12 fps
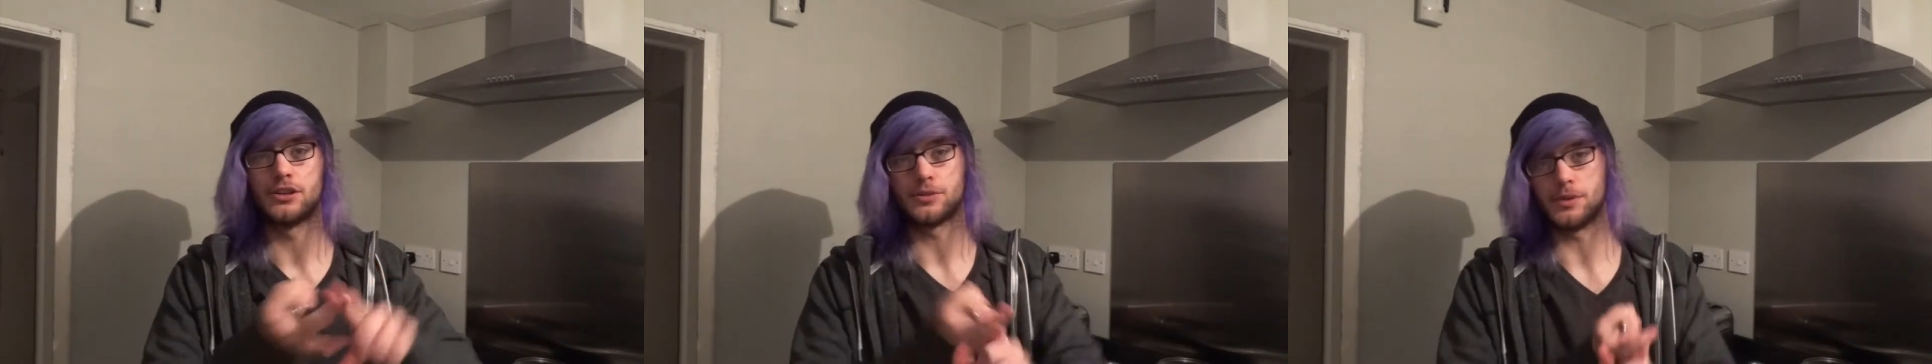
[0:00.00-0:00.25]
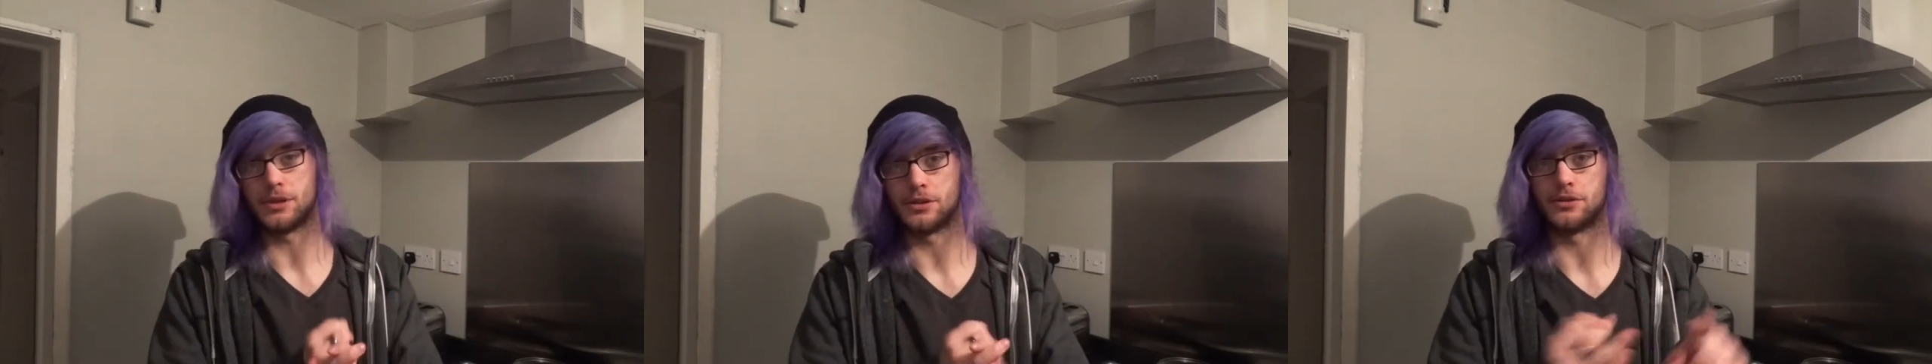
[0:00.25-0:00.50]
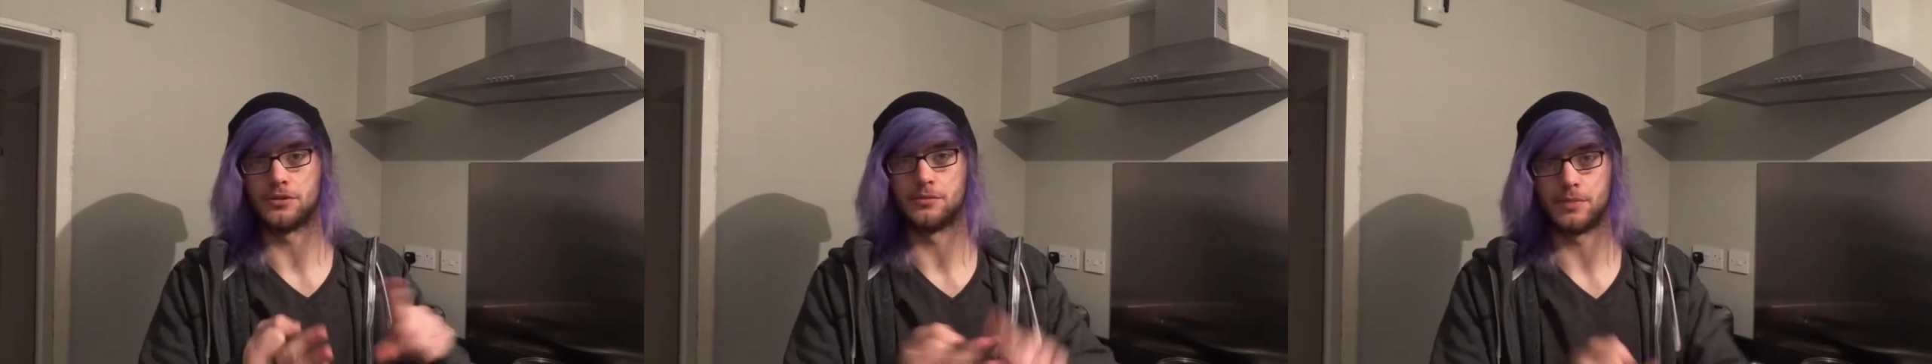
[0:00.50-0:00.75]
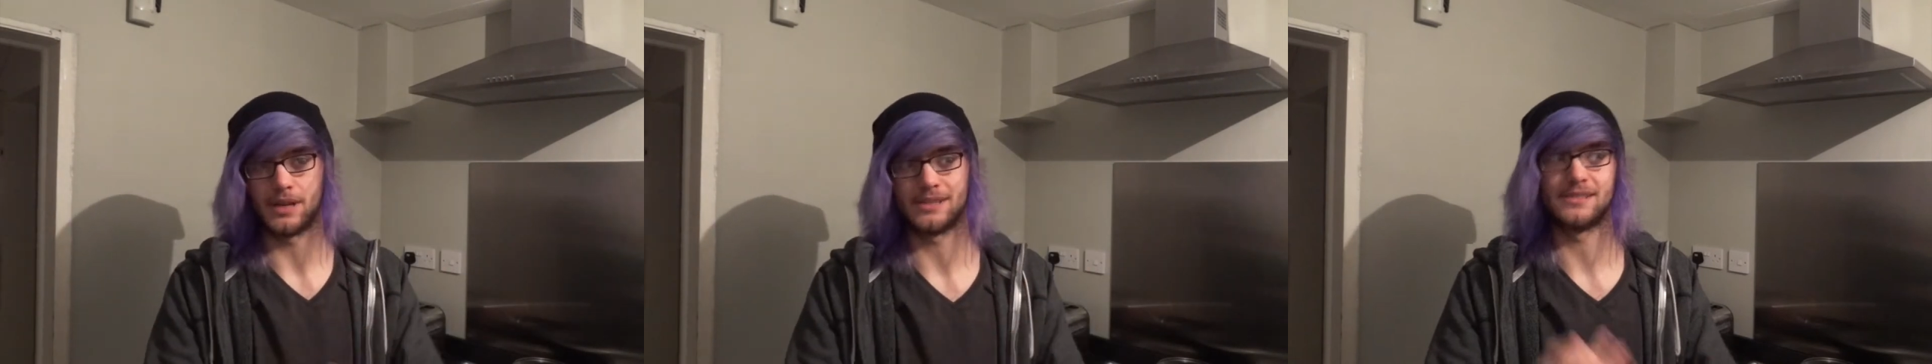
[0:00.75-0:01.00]
sweet corn
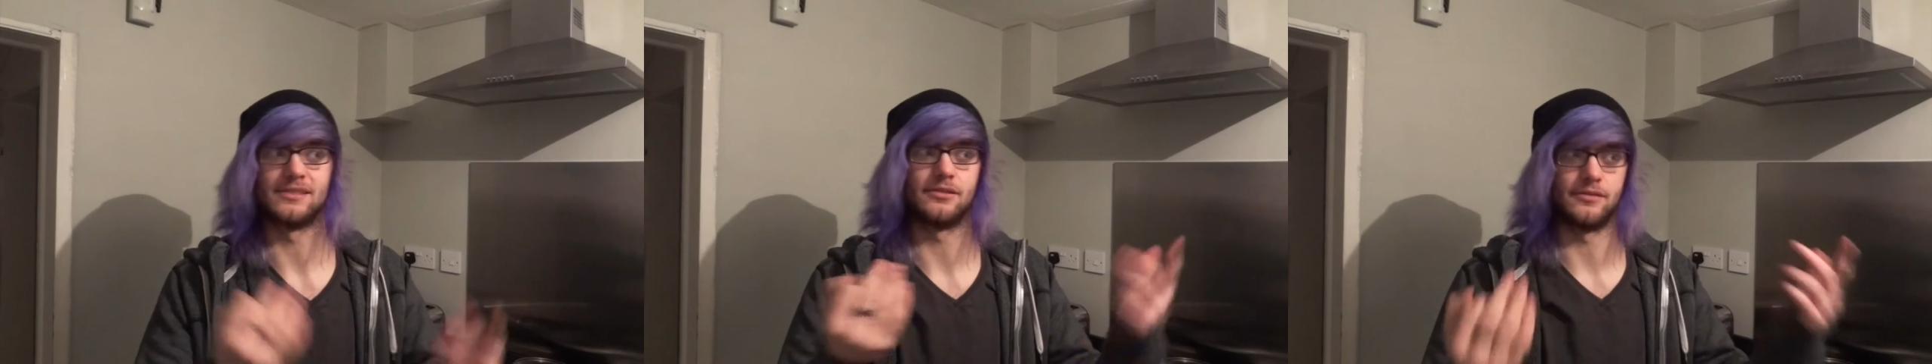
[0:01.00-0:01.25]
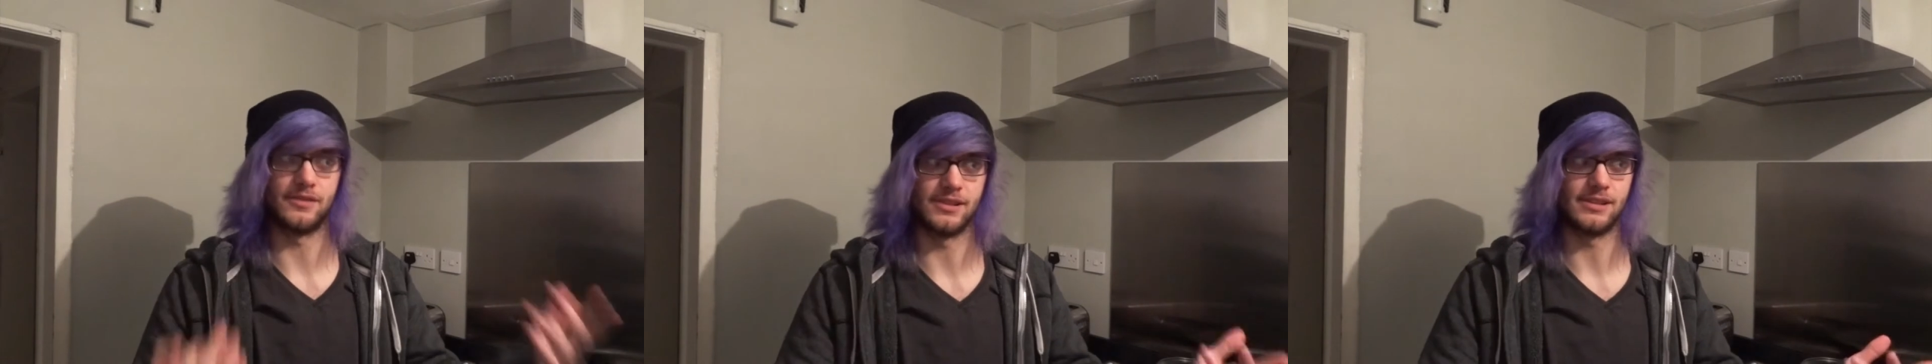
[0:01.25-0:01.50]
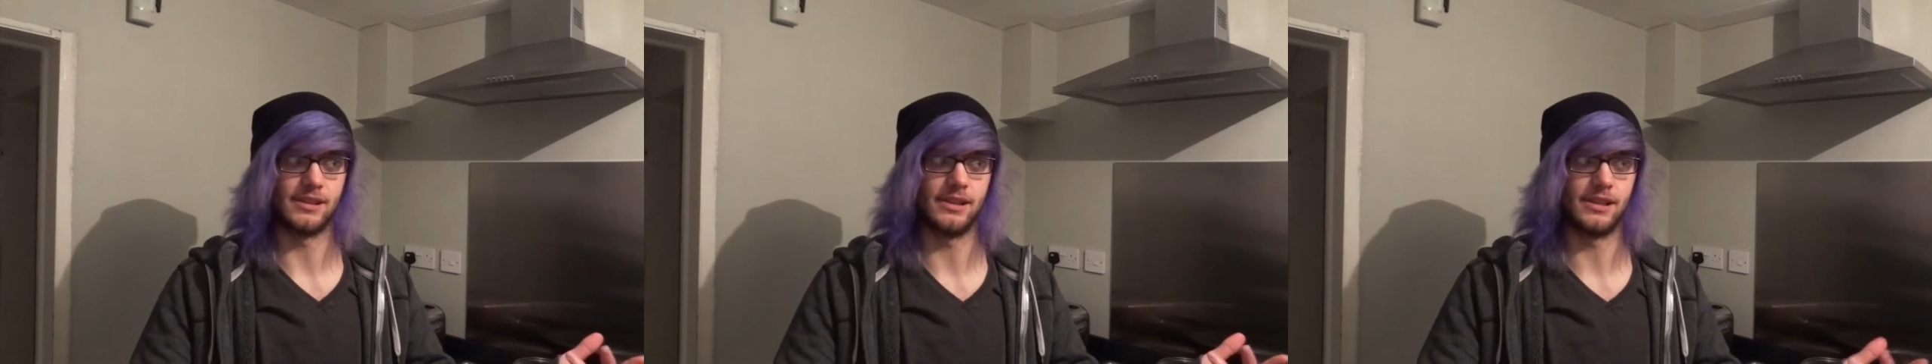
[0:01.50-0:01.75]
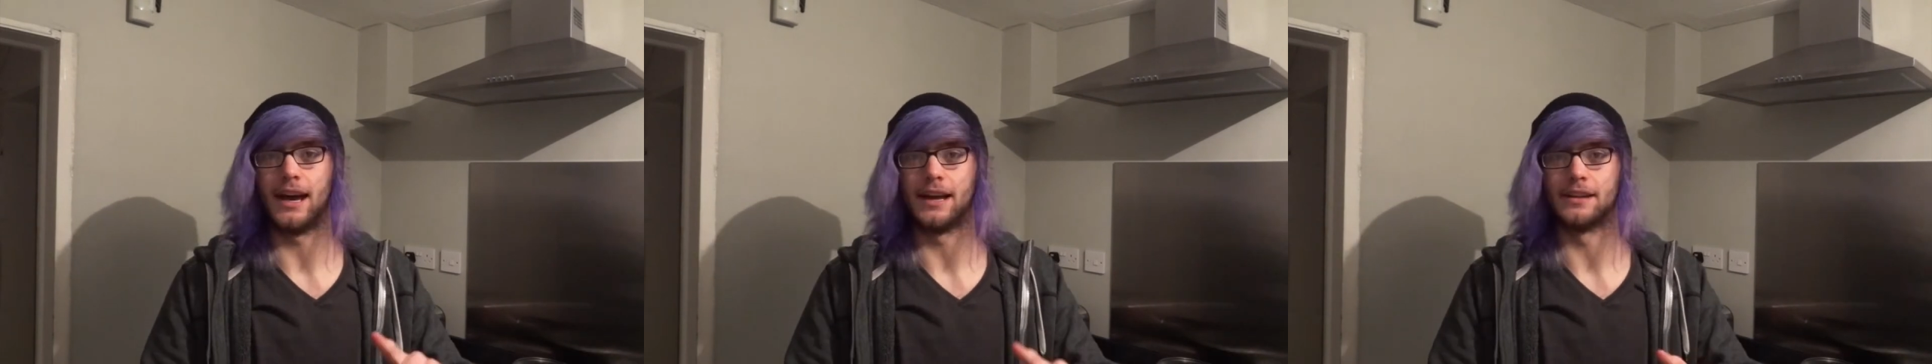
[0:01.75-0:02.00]
pasta
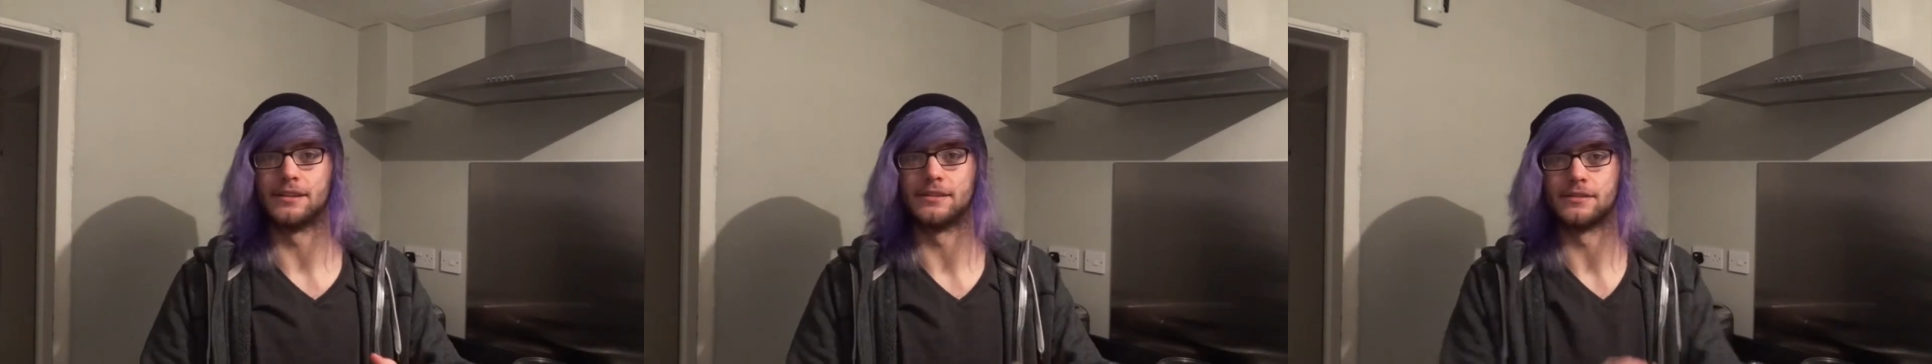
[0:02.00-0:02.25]
obviously, and